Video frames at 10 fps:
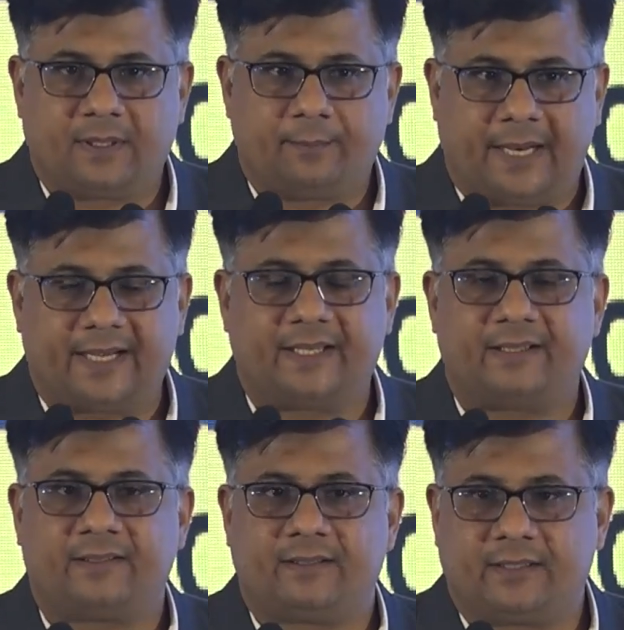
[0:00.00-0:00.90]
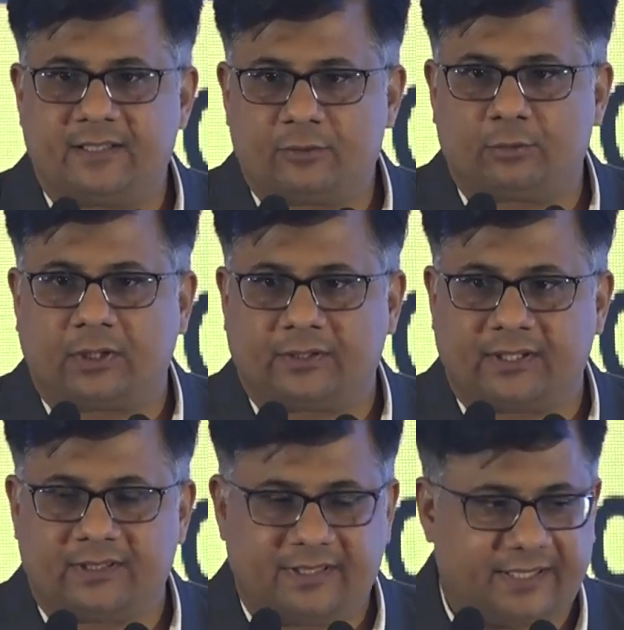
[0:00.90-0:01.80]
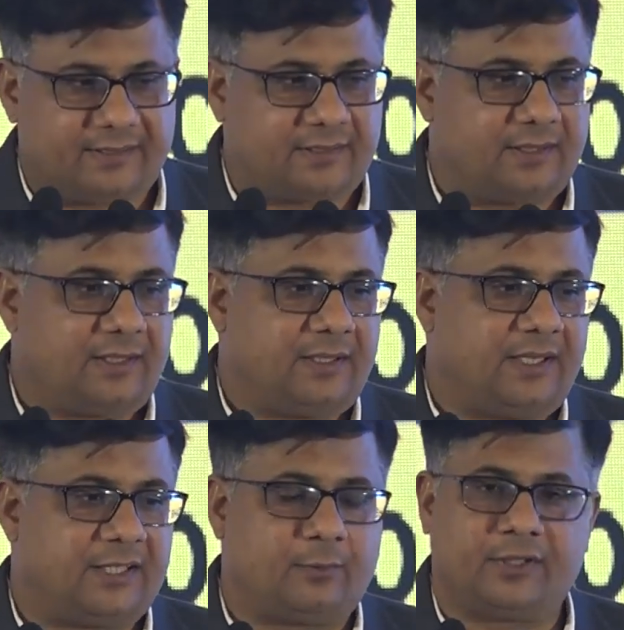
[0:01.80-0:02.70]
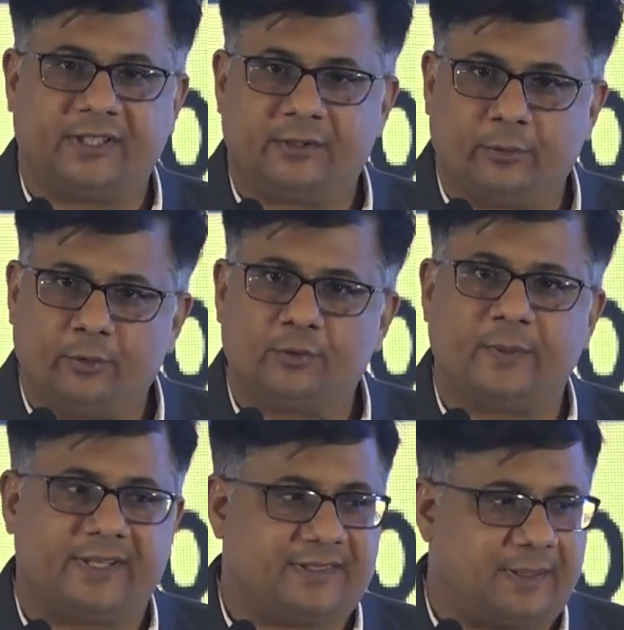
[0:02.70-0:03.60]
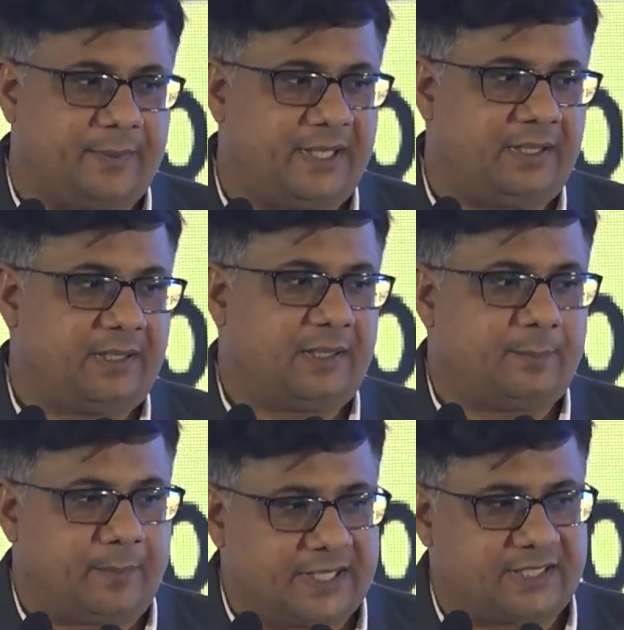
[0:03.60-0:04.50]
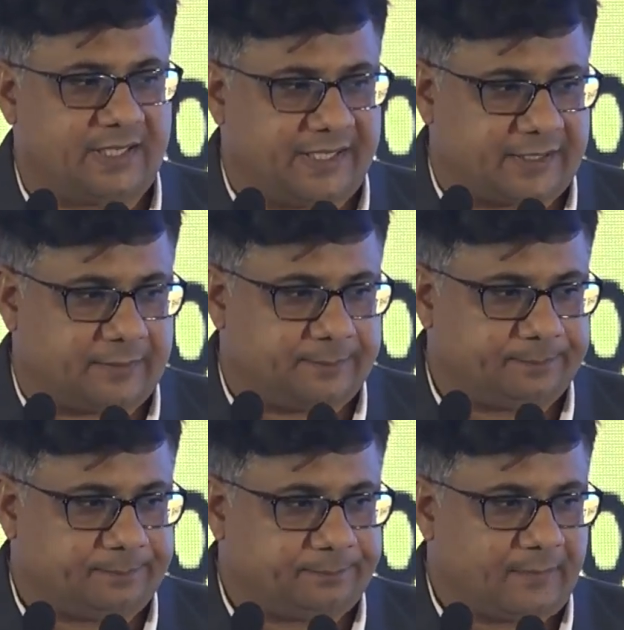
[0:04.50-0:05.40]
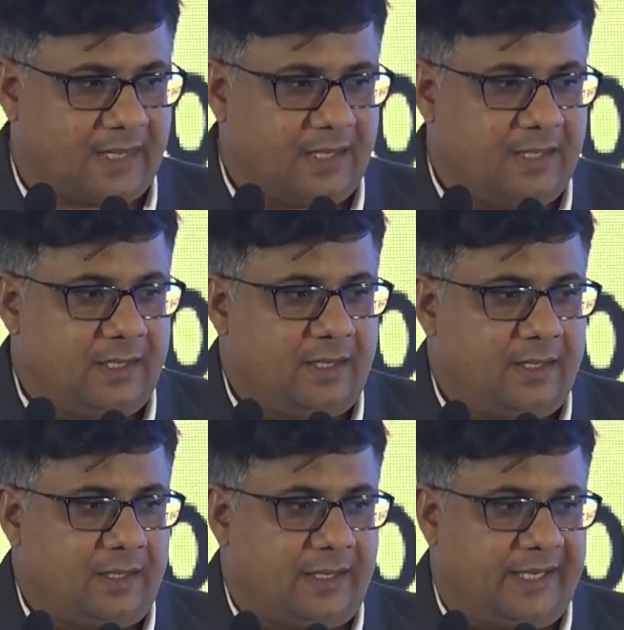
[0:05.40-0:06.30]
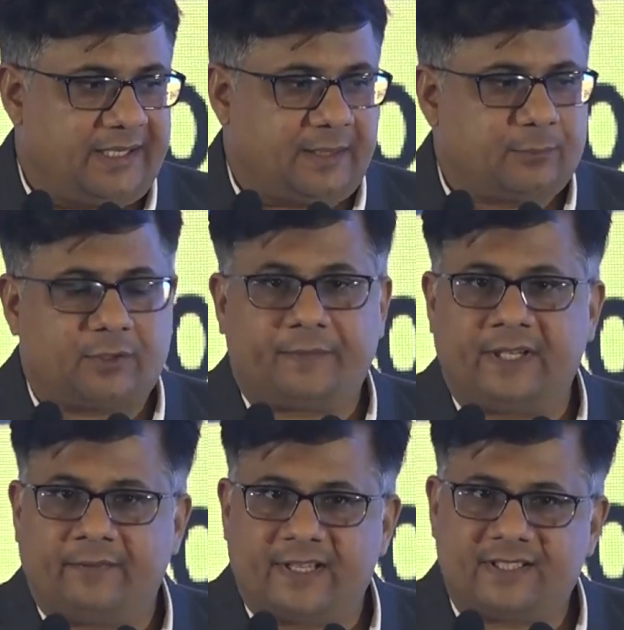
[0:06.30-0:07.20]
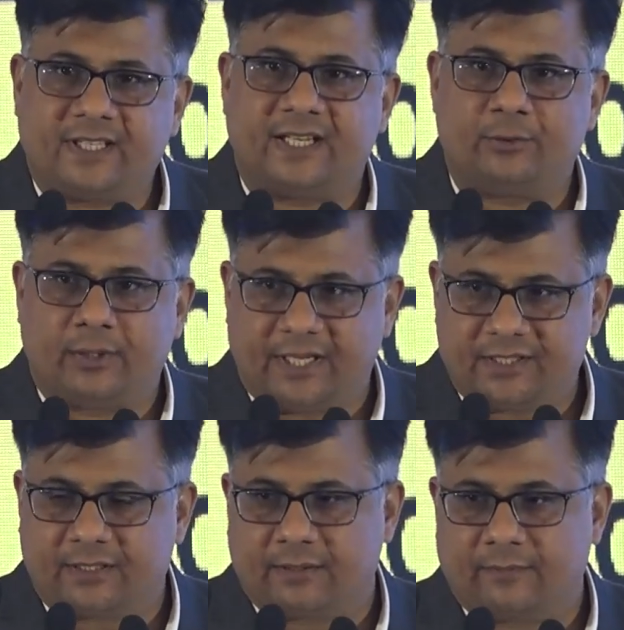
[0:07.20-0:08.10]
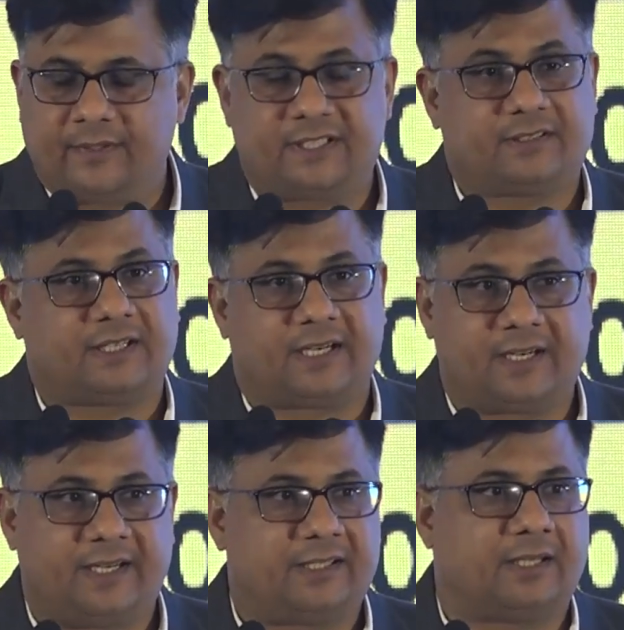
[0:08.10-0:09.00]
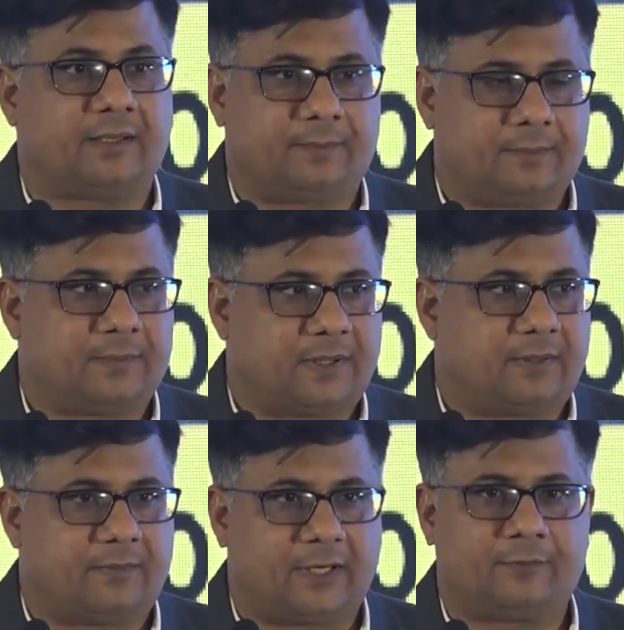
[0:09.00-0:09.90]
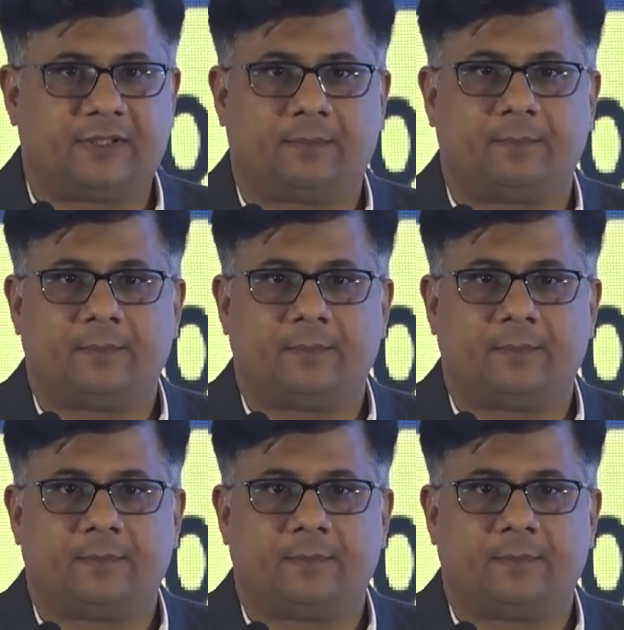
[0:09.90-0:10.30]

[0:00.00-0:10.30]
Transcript: practice since 2006. It was introduced by SEBI much later. In terms of investor education, which is currently the one of the